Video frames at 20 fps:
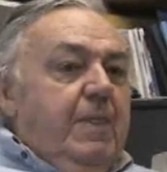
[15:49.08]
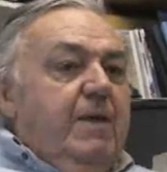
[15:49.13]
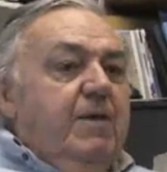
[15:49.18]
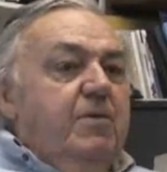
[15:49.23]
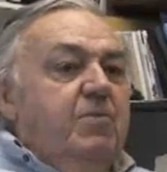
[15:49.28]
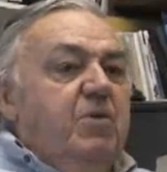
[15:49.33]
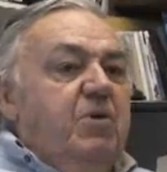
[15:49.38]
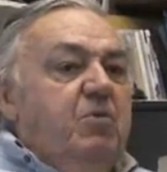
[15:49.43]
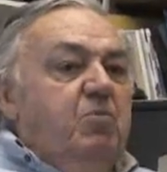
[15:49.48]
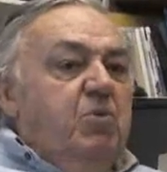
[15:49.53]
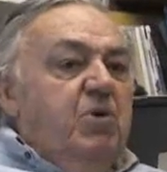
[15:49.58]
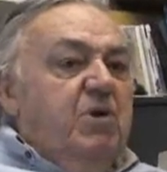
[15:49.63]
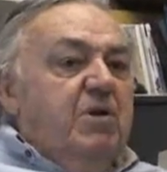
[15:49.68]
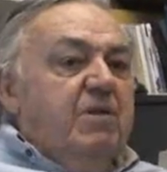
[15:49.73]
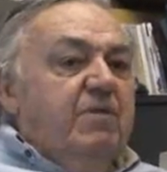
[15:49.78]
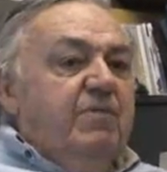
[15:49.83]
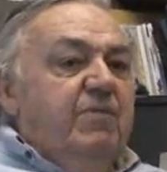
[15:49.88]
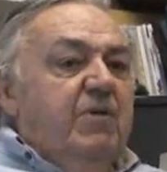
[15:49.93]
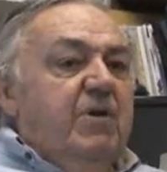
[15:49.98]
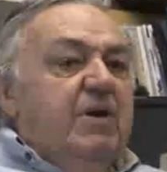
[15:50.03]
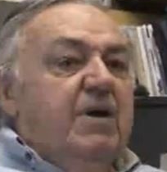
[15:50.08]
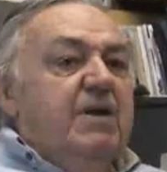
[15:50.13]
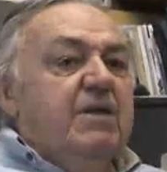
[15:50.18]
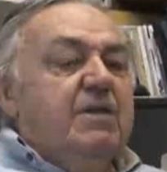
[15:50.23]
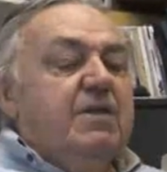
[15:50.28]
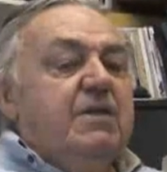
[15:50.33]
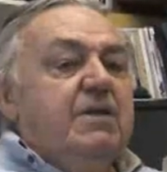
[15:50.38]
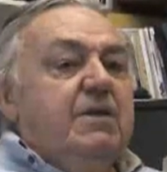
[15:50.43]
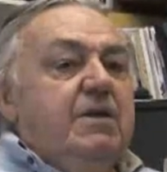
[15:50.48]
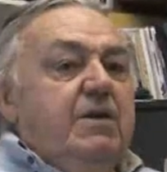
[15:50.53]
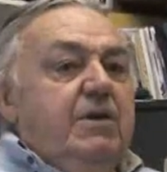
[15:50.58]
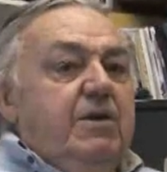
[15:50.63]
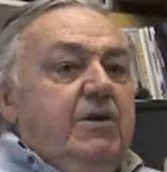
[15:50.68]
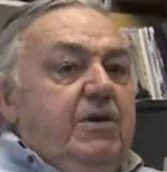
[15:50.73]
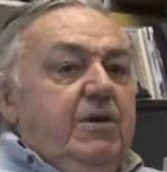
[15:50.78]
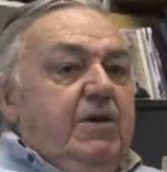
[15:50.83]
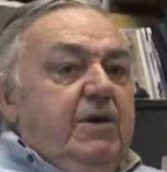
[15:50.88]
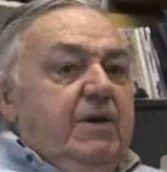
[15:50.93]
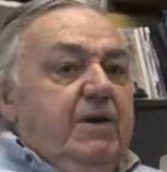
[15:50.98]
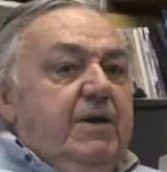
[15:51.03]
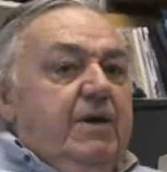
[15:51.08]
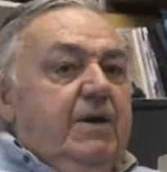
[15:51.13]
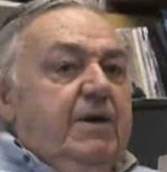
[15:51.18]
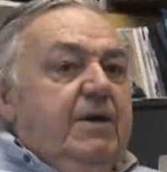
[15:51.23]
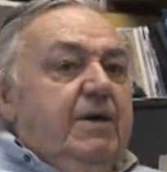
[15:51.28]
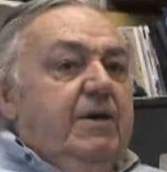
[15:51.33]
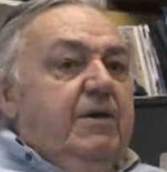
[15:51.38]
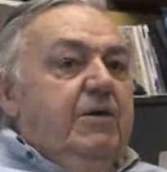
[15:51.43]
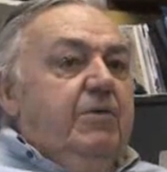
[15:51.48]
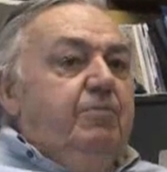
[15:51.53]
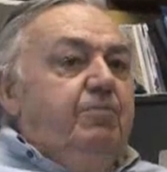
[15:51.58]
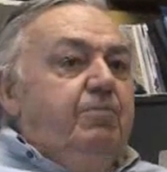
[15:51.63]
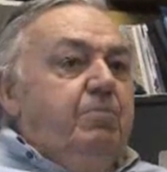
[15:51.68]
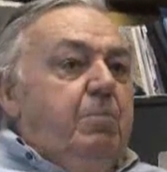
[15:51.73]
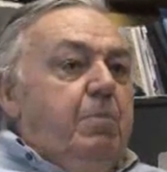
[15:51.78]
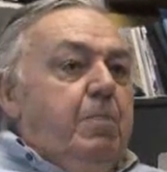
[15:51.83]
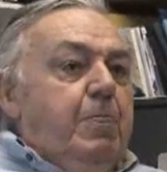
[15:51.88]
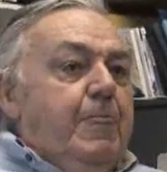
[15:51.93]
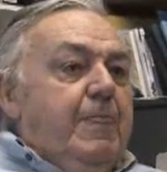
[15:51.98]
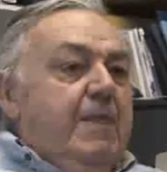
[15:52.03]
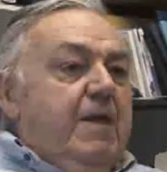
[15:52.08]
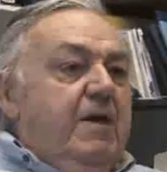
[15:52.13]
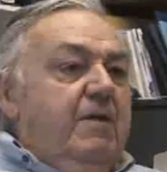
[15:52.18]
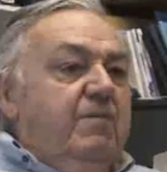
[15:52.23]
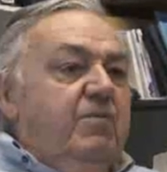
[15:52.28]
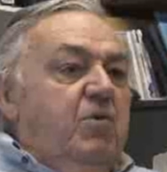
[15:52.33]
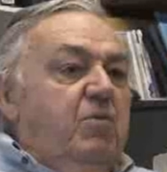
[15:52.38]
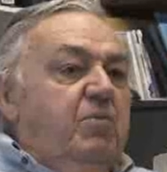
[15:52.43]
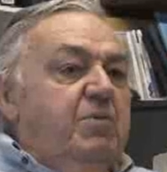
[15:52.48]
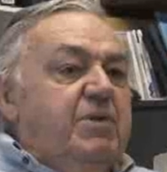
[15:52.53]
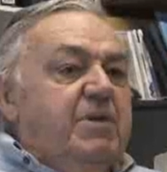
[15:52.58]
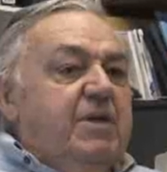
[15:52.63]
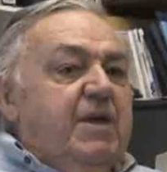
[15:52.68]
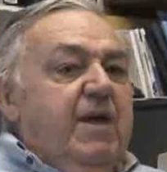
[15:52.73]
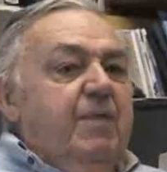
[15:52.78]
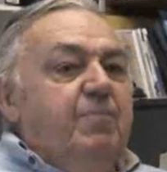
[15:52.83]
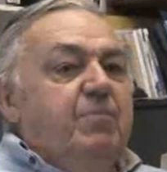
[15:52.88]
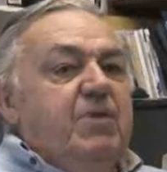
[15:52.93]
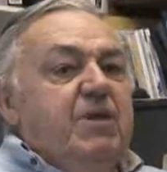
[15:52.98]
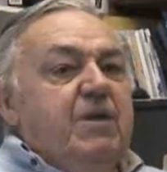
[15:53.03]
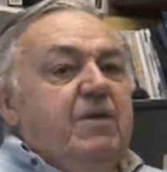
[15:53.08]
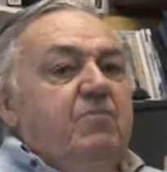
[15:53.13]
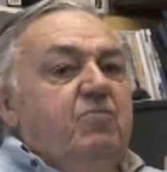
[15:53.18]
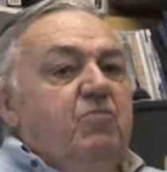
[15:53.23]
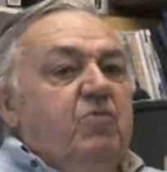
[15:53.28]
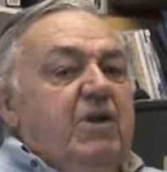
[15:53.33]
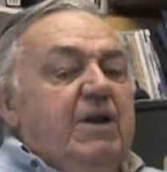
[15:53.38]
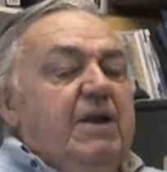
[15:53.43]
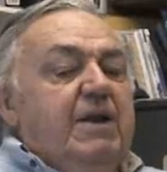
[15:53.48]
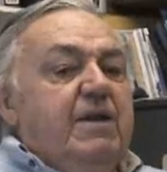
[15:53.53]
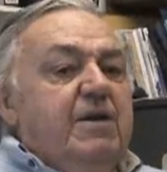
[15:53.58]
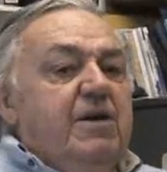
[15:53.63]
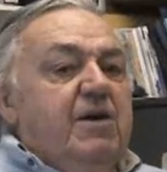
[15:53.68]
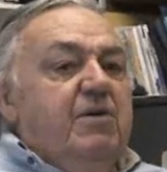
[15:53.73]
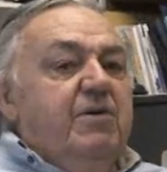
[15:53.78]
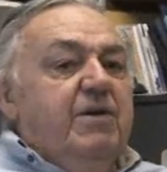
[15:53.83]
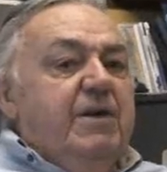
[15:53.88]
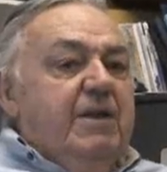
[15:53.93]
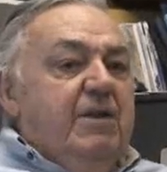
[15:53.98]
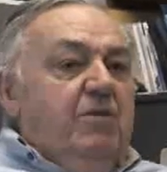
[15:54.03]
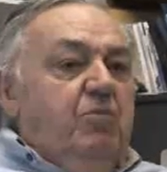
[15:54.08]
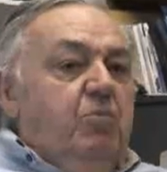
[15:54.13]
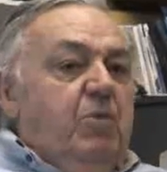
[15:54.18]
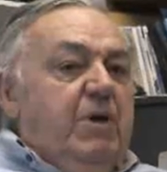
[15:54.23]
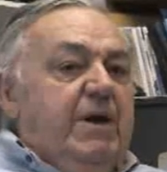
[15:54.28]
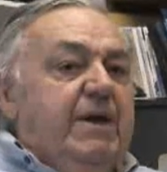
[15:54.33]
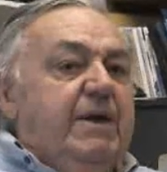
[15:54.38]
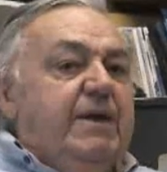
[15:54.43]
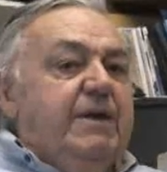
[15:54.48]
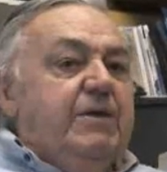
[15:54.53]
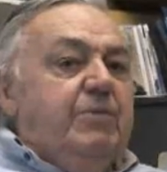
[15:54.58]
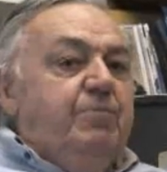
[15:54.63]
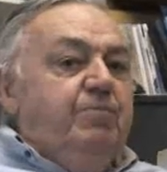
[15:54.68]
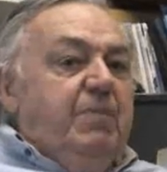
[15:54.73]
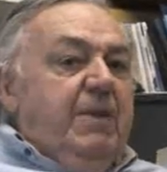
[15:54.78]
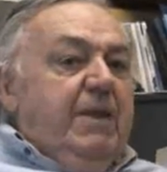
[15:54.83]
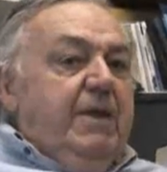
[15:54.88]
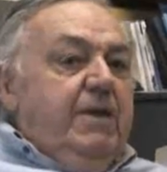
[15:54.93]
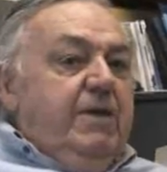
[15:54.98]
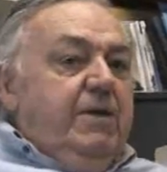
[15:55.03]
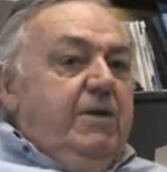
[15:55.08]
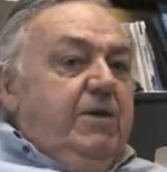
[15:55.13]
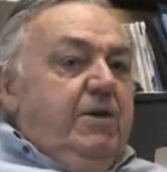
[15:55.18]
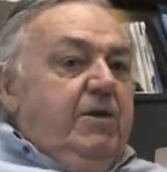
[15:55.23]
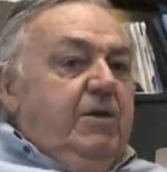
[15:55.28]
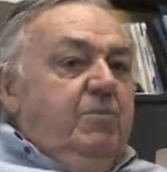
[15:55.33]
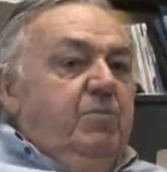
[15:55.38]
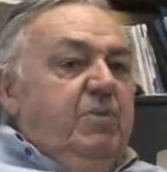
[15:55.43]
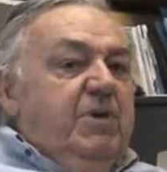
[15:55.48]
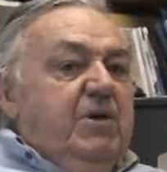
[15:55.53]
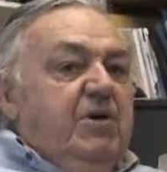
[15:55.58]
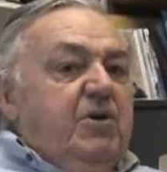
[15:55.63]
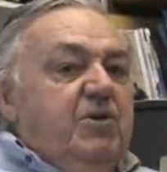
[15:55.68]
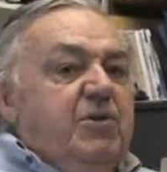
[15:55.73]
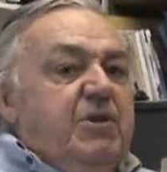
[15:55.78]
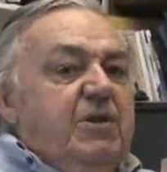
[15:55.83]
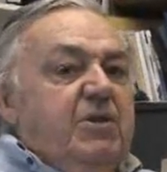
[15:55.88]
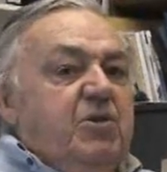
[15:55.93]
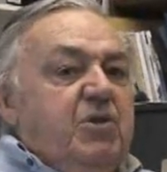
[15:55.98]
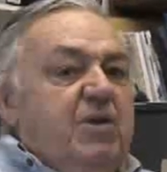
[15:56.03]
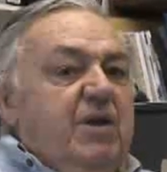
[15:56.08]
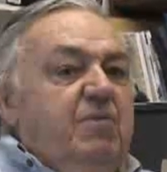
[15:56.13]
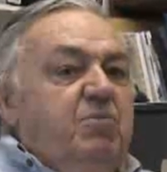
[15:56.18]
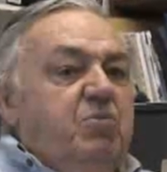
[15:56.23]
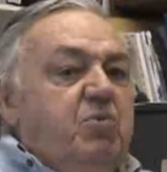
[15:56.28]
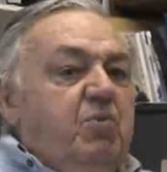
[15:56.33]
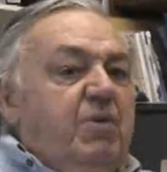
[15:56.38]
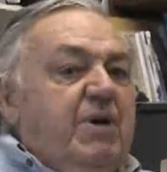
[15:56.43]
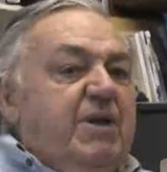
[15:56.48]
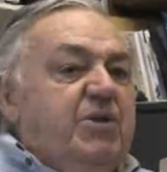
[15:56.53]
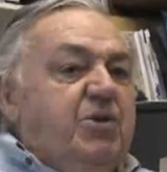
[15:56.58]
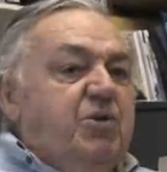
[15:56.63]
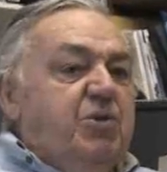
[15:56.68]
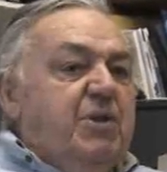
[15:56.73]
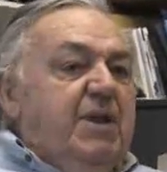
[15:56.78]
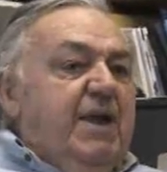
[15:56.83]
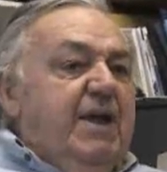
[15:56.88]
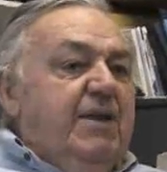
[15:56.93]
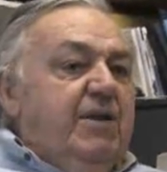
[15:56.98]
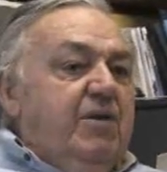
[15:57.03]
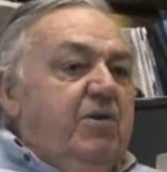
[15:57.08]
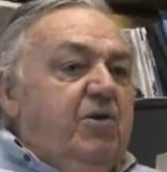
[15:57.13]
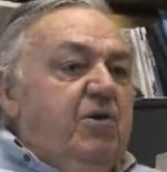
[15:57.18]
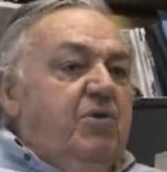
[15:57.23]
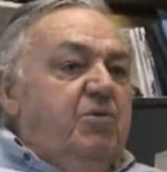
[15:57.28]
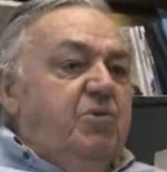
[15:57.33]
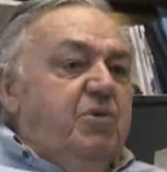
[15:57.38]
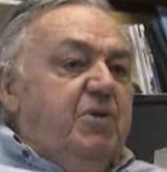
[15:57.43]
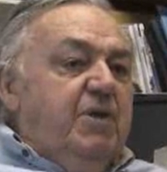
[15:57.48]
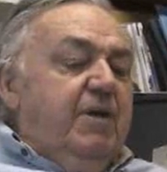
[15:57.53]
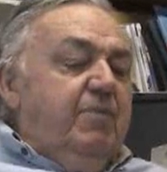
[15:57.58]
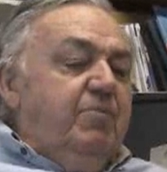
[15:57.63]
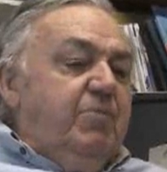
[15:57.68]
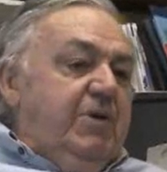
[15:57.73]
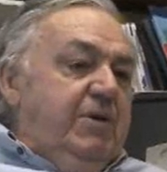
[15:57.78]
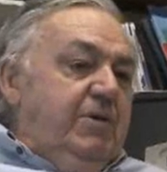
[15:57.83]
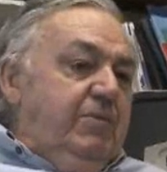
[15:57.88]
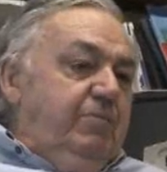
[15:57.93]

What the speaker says: He works for us. I've always kept him really going in a way because he seems to understand the concept.